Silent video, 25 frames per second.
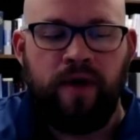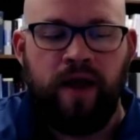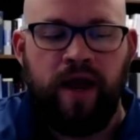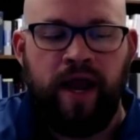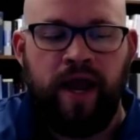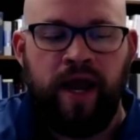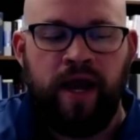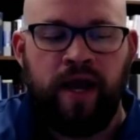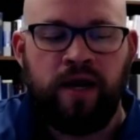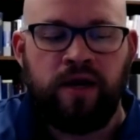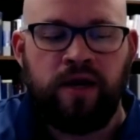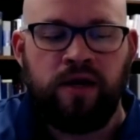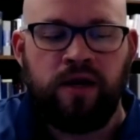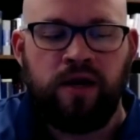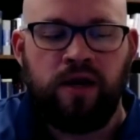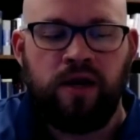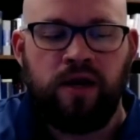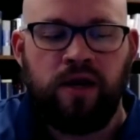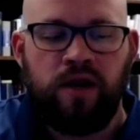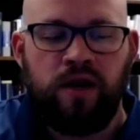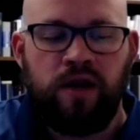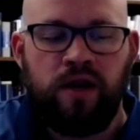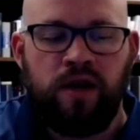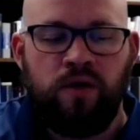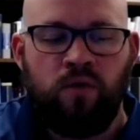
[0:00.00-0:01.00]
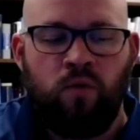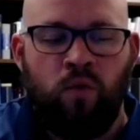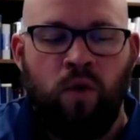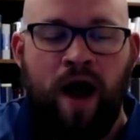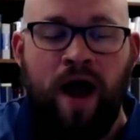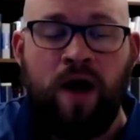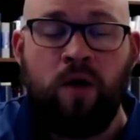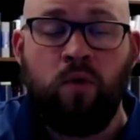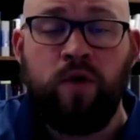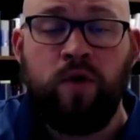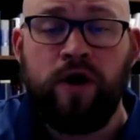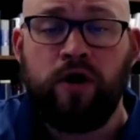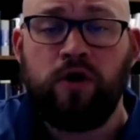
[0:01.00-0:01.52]
And
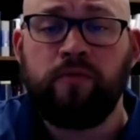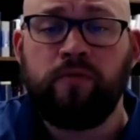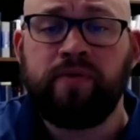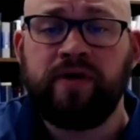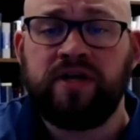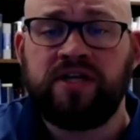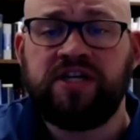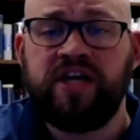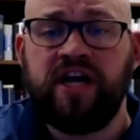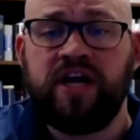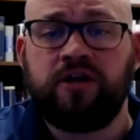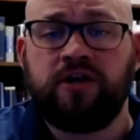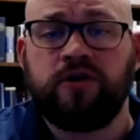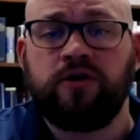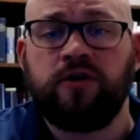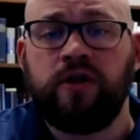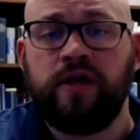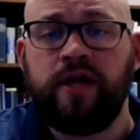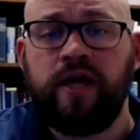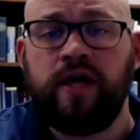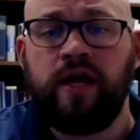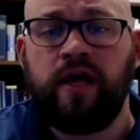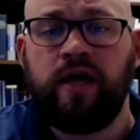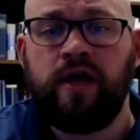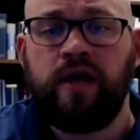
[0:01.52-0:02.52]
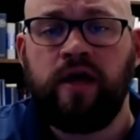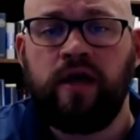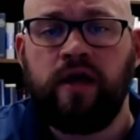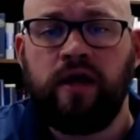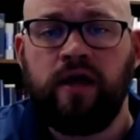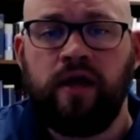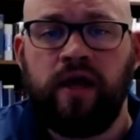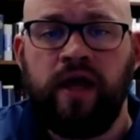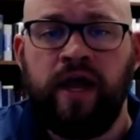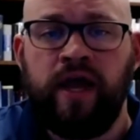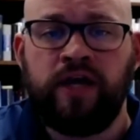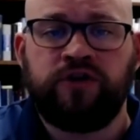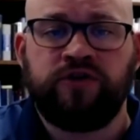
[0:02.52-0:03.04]
why we're particularly
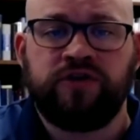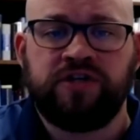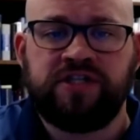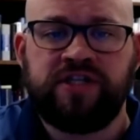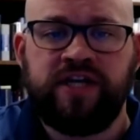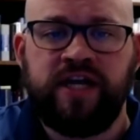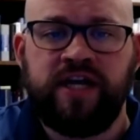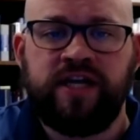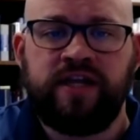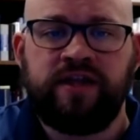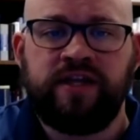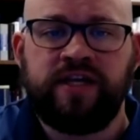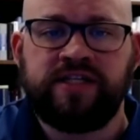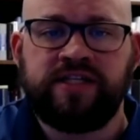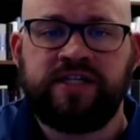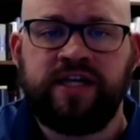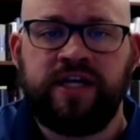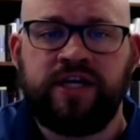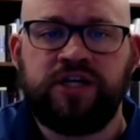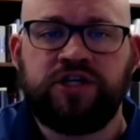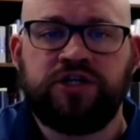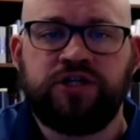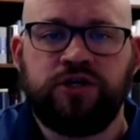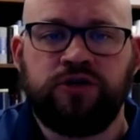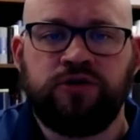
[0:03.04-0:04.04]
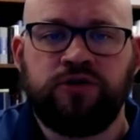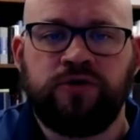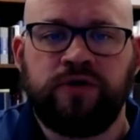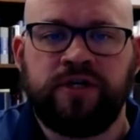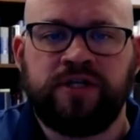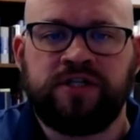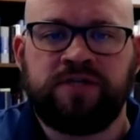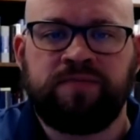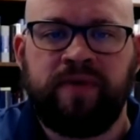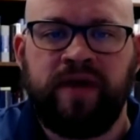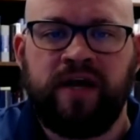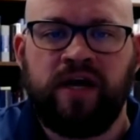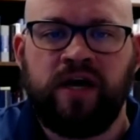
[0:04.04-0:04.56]
interested in this issue
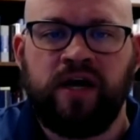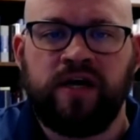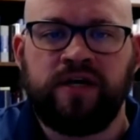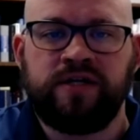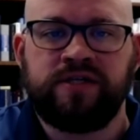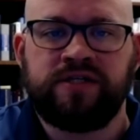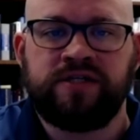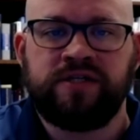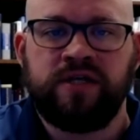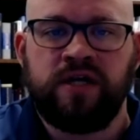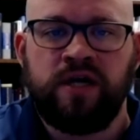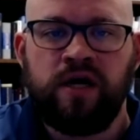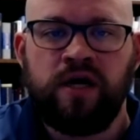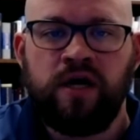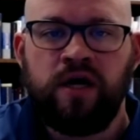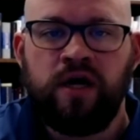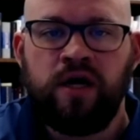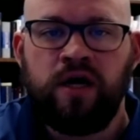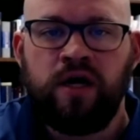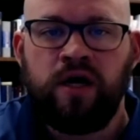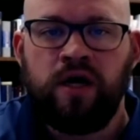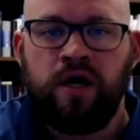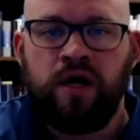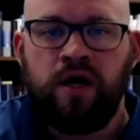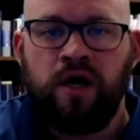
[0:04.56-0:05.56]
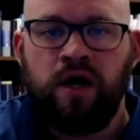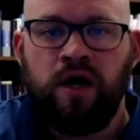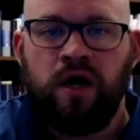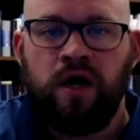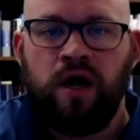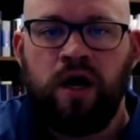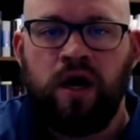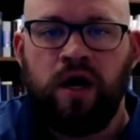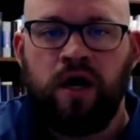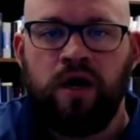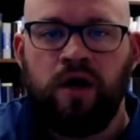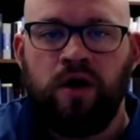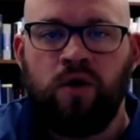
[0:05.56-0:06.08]
is because
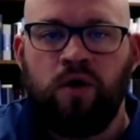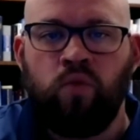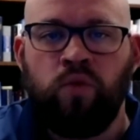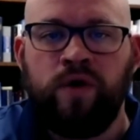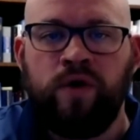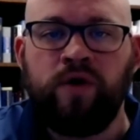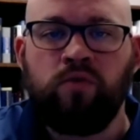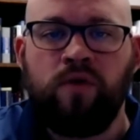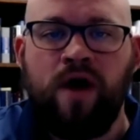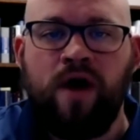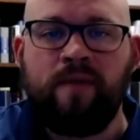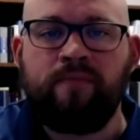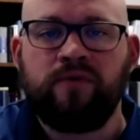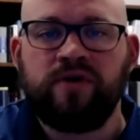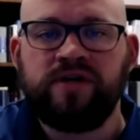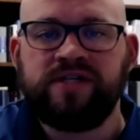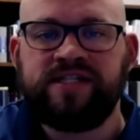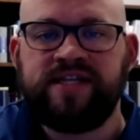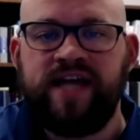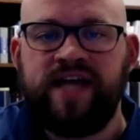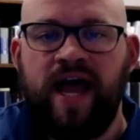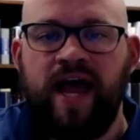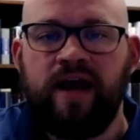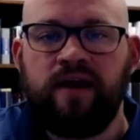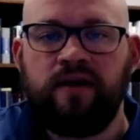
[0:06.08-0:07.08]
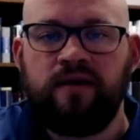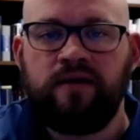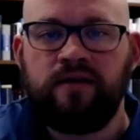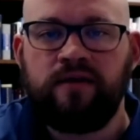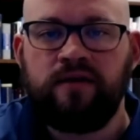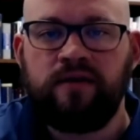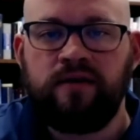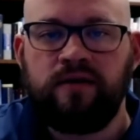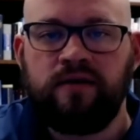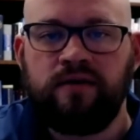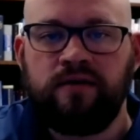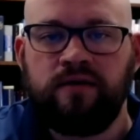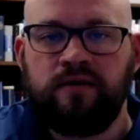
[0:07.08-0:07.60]
we represent,
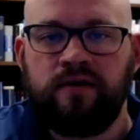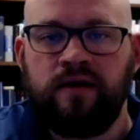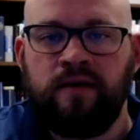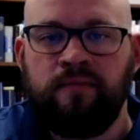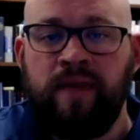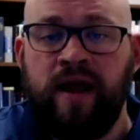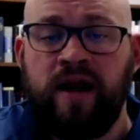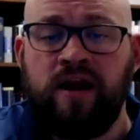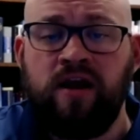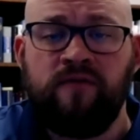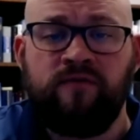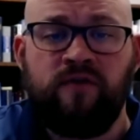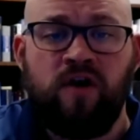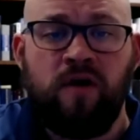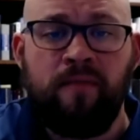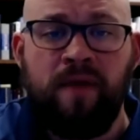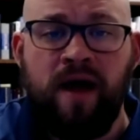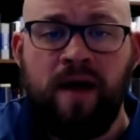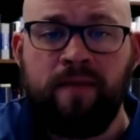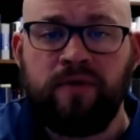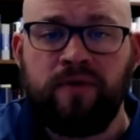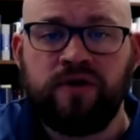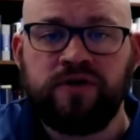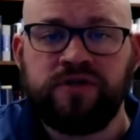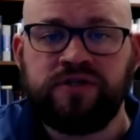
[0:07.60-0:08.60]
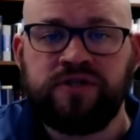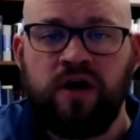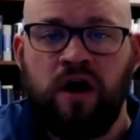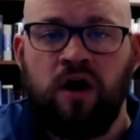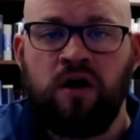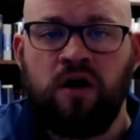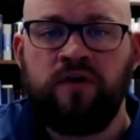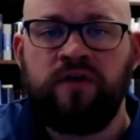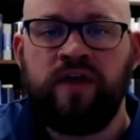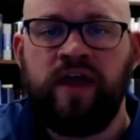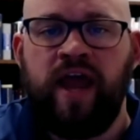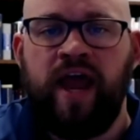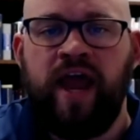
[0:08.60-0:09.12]
and many of our members
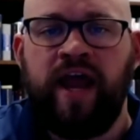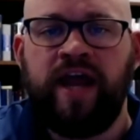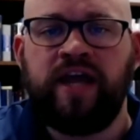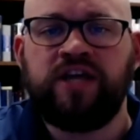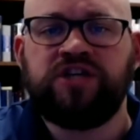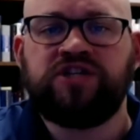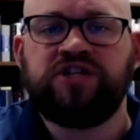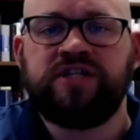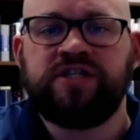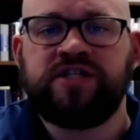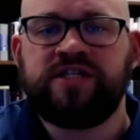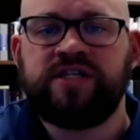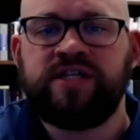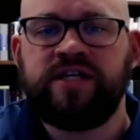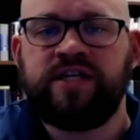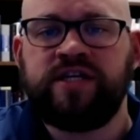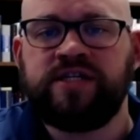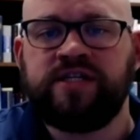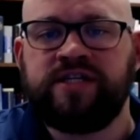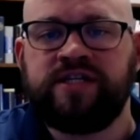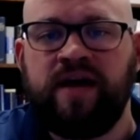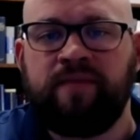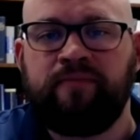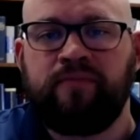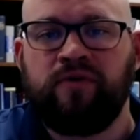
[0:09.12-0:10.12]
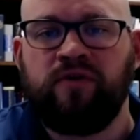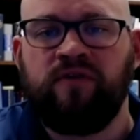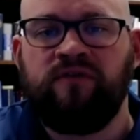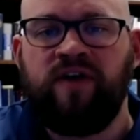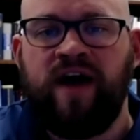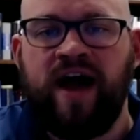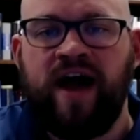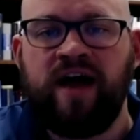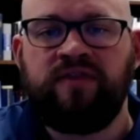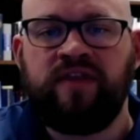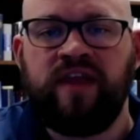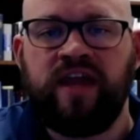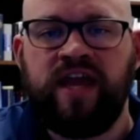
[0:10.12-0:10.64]
are the agencies that
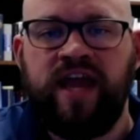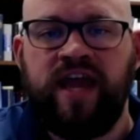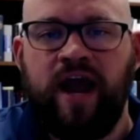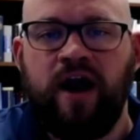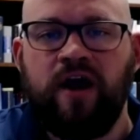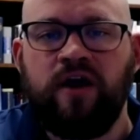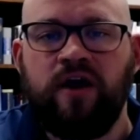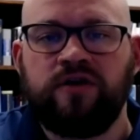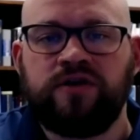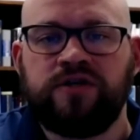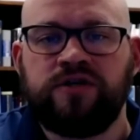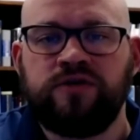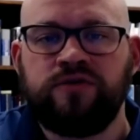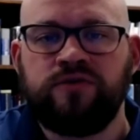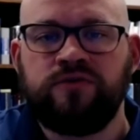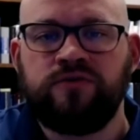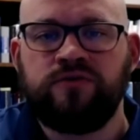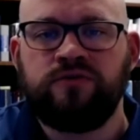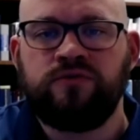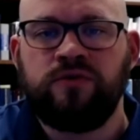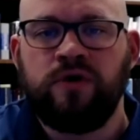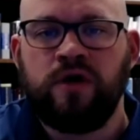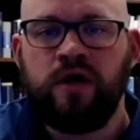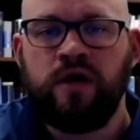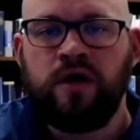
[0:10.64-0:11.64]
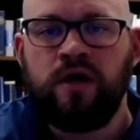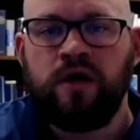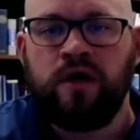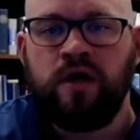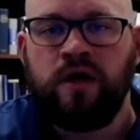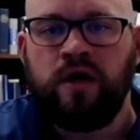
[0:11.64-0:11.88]
provide the care to